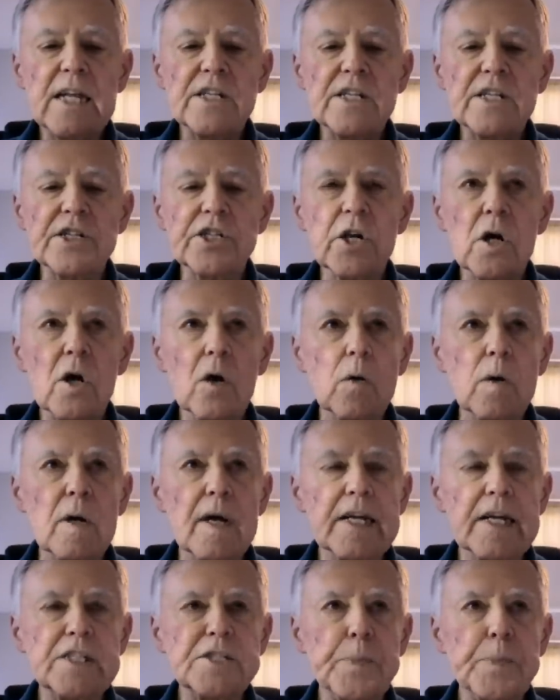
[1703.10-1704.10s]
and
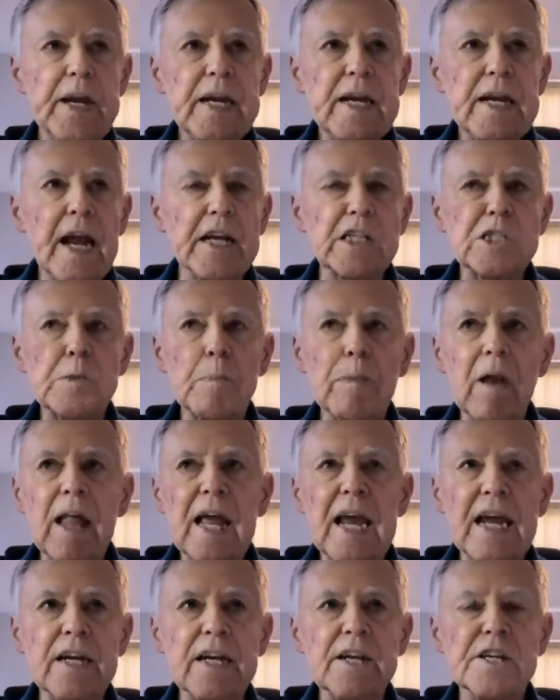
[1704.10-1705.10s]
so it's being
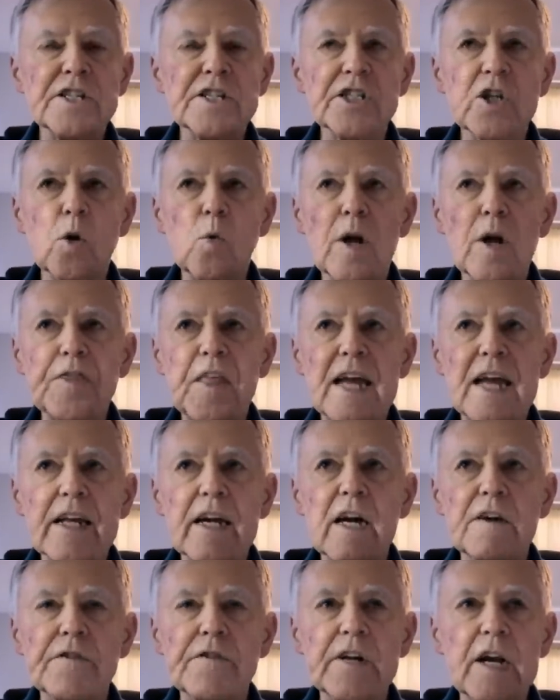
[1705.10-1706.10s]
explained as to
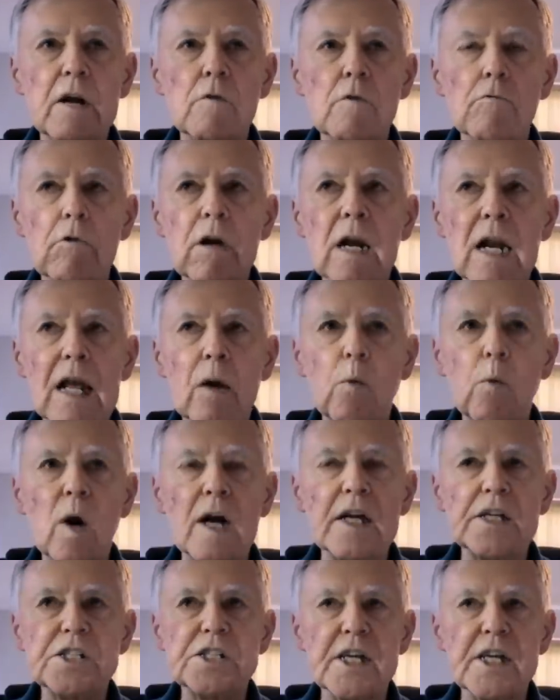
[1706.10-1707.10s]
what that covenant
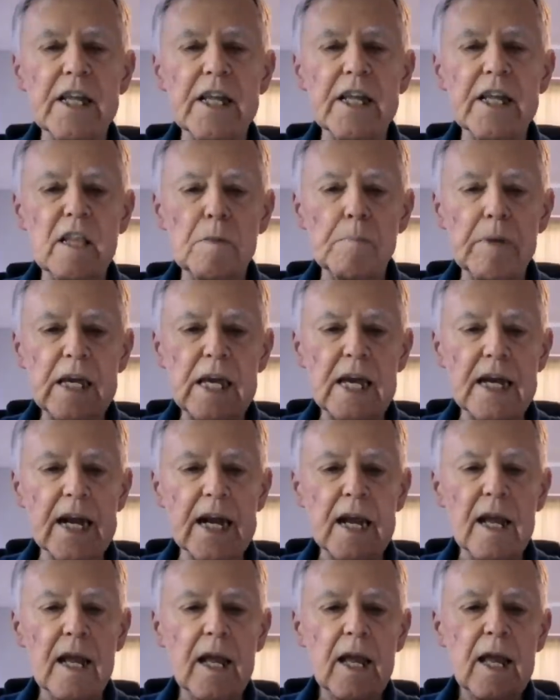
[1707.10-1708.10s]
really was in the
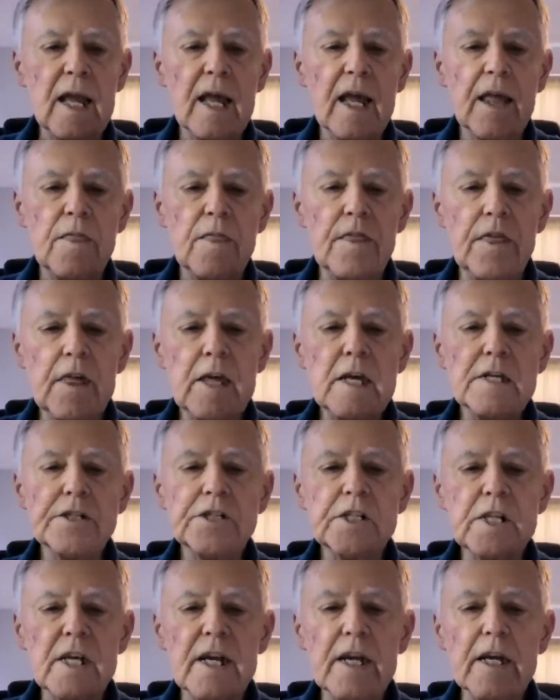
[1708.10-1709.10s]
beginning.
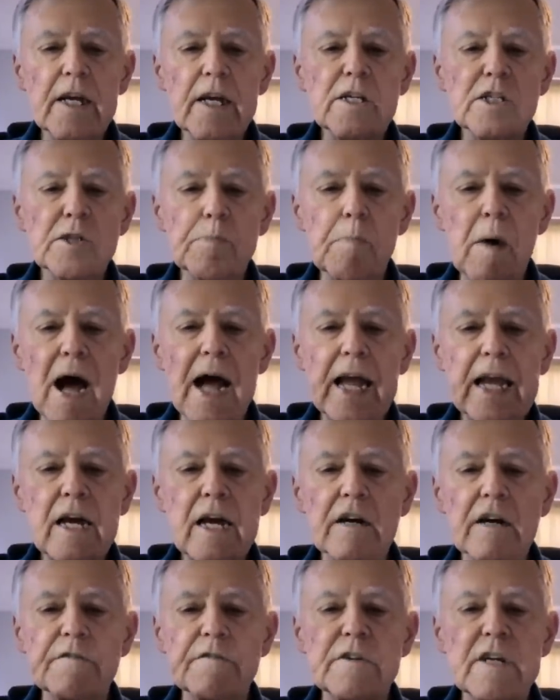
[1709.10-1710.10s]
This is
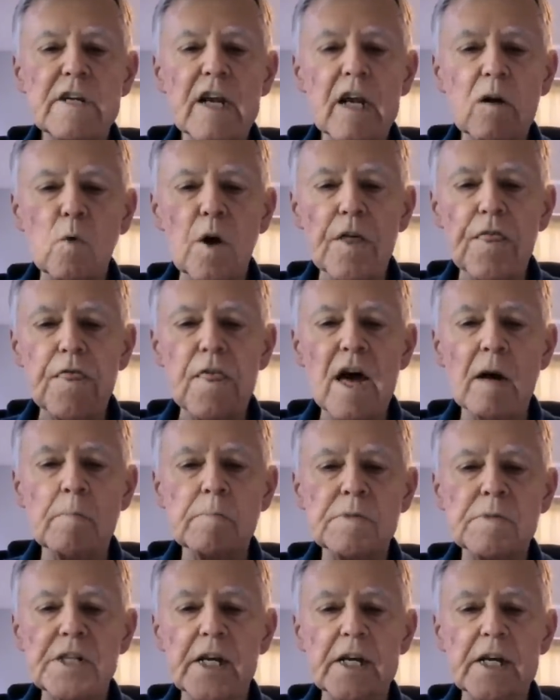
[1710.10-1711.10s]
my covenant with
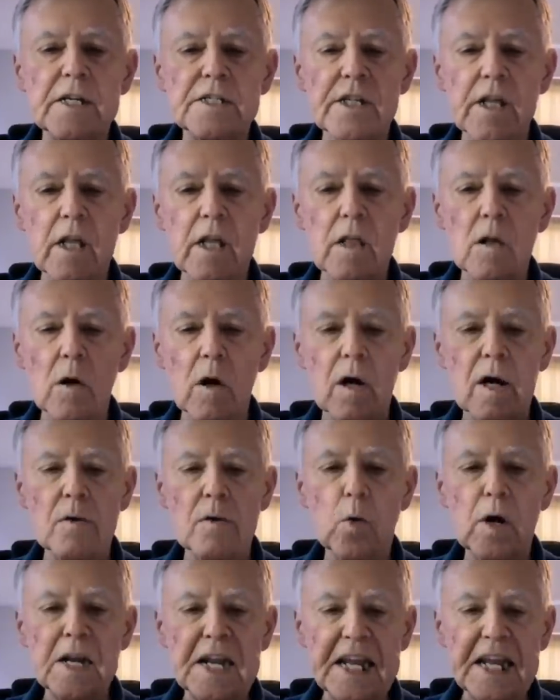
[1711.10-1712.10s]
them, says the
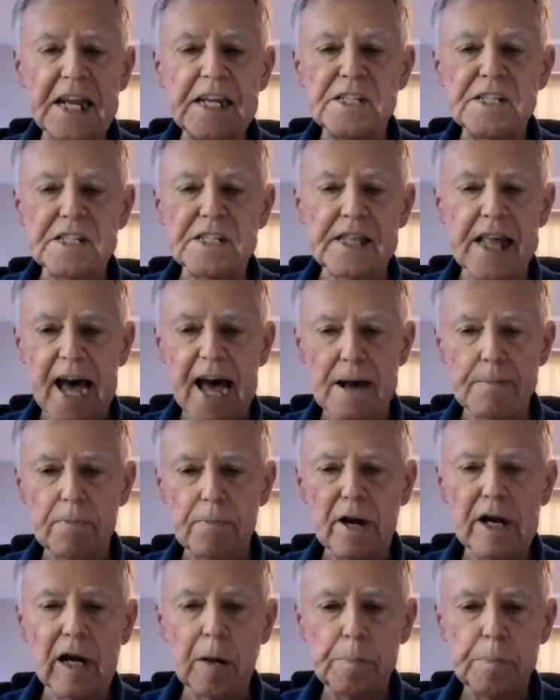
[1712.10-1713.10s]
Lord. What is
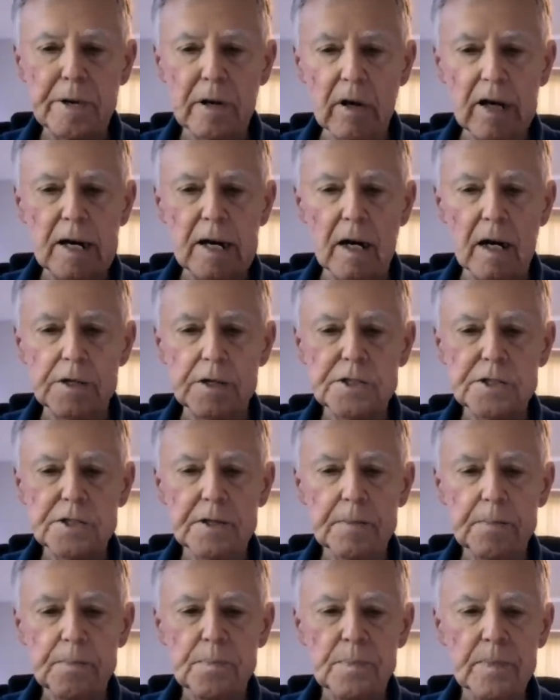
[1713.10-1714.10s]
that? Prick up your
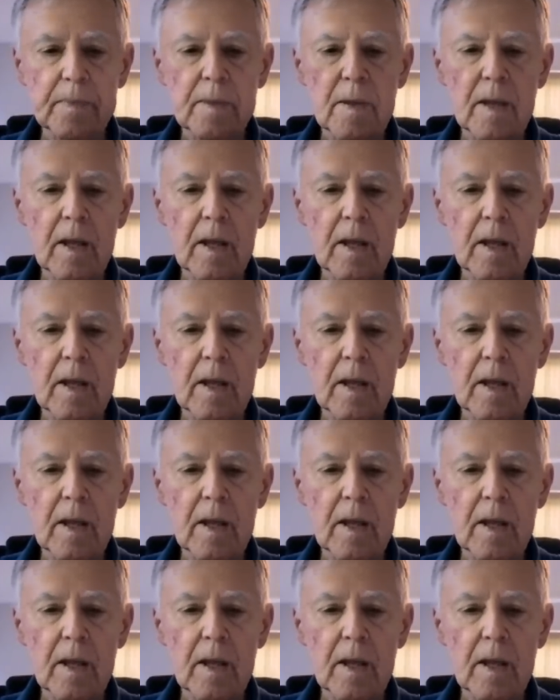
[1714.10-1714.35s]
ears.